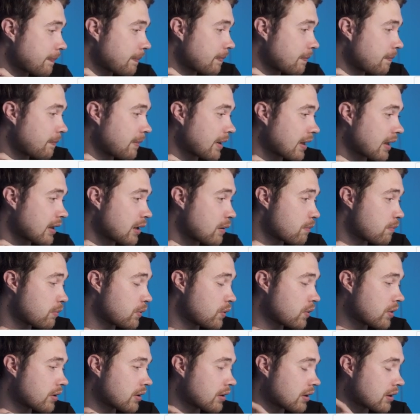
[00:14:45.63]
But in the
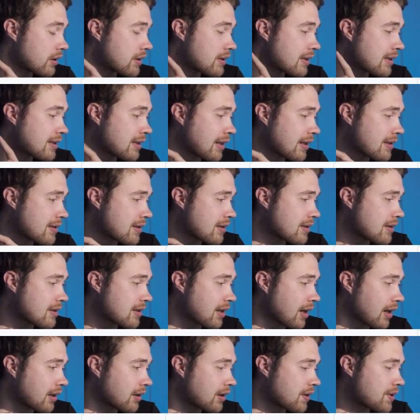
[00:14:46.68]
book, it says it's
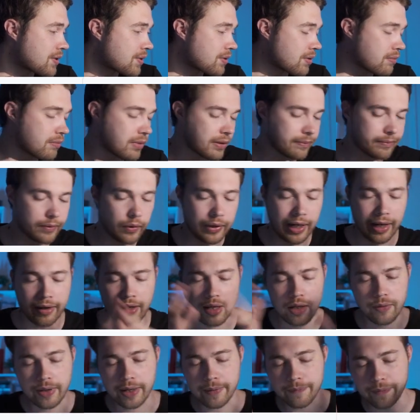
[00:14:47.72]
not. It shouldn't be. Okay,
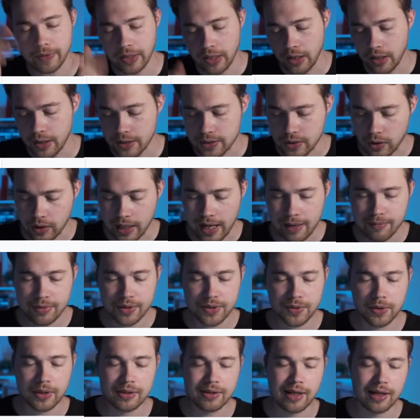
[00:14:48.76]
anyway. So empty
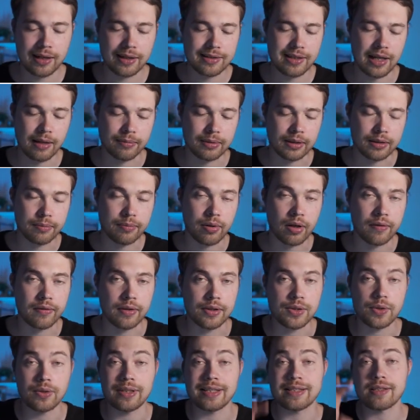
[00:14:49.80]
string is not accepted.
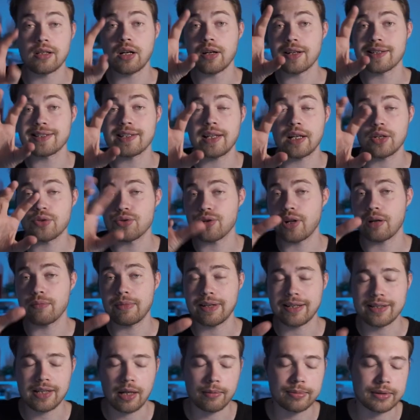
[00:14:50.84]
Perfect. So the start state should not be
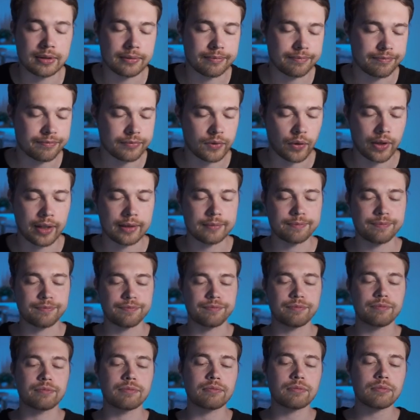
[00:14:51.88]
accepted. Okay.
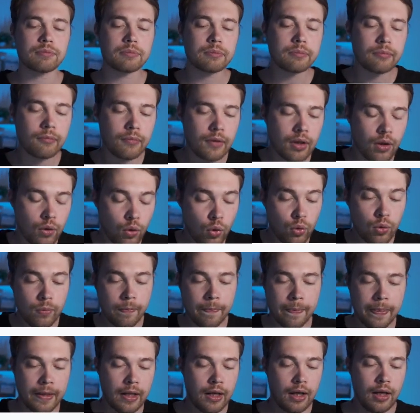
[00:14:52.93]
Cool.
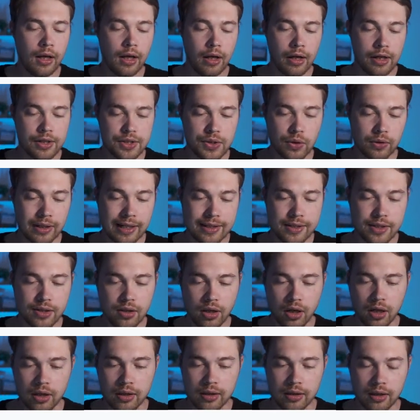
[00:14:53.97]
So let's
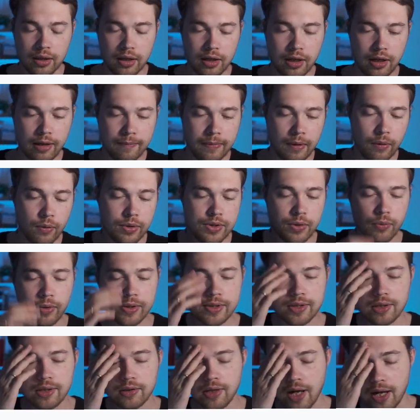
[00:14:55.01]
start. So
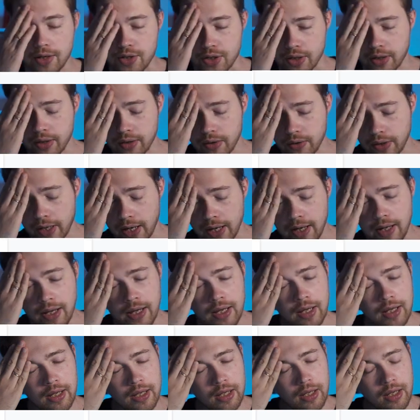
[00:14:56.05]
what's the logic? Okay,
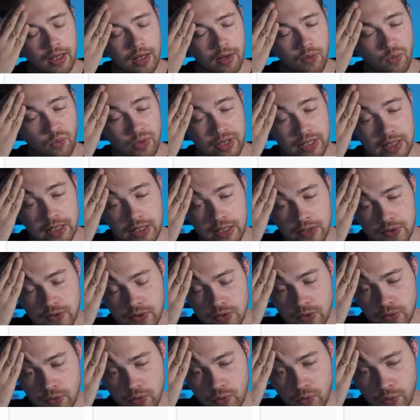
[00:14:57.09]
we need
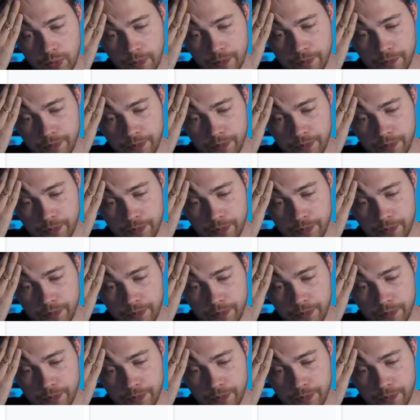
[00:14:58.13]
to.